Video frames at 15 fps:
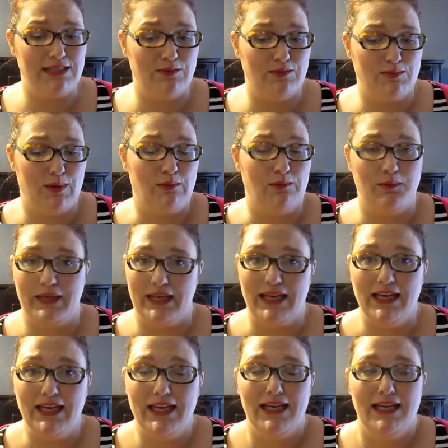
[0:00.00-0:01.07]
He was probably
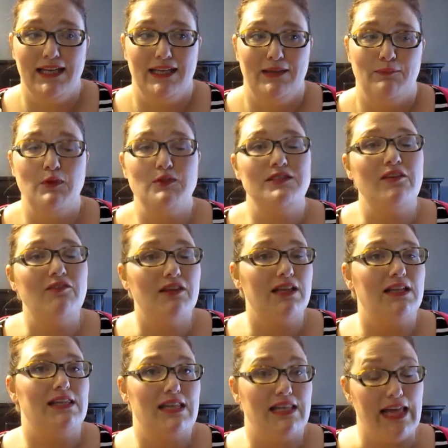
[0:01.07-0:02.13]
most
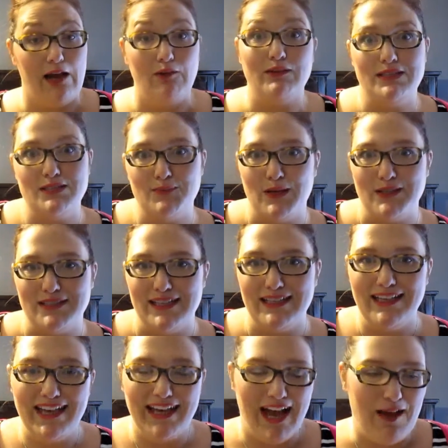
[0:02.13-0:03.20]
definitely the loudest
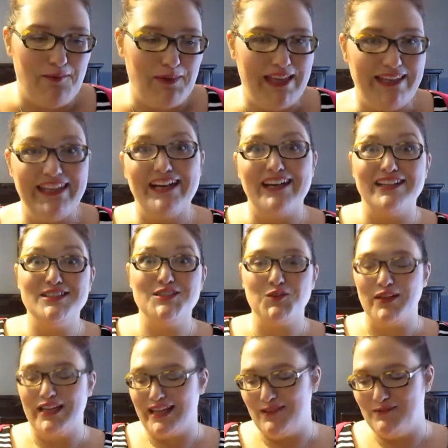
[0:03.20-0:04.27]
person um, in there
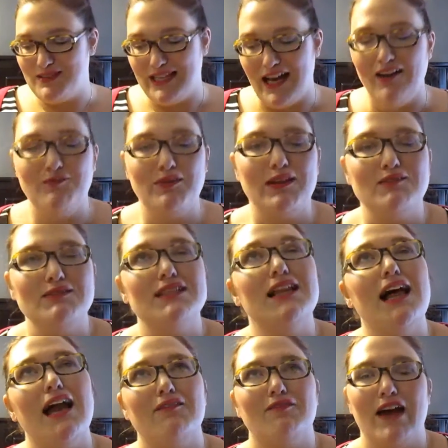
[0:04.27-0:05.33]
enjoying himself, but it was a
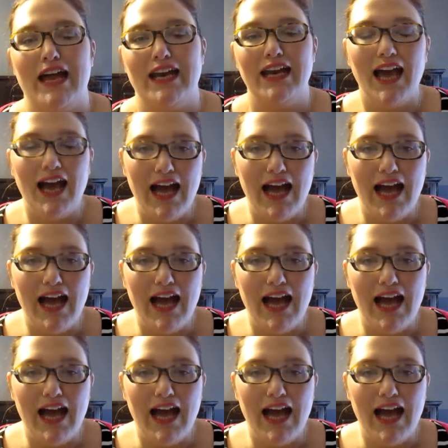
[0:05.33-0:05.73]
lot of fun.